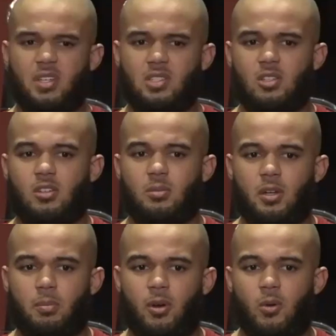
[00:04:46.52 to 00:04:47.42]
a little bit
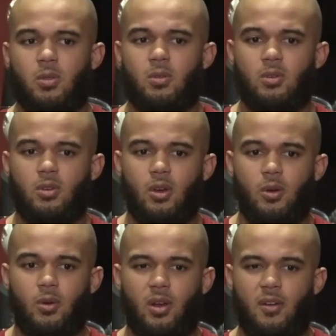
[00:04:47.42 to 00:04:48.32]
of both. You
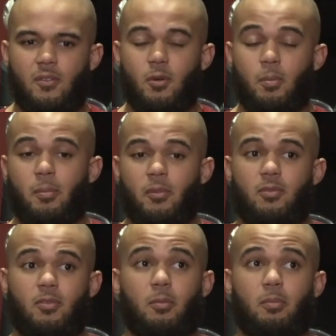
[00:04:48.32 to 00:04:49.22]
know, for,
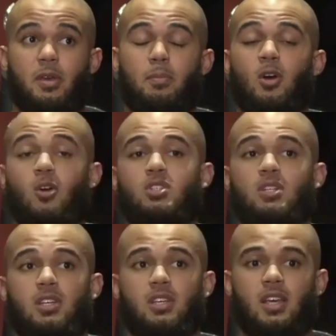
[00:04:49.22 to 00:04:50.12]
for me personally,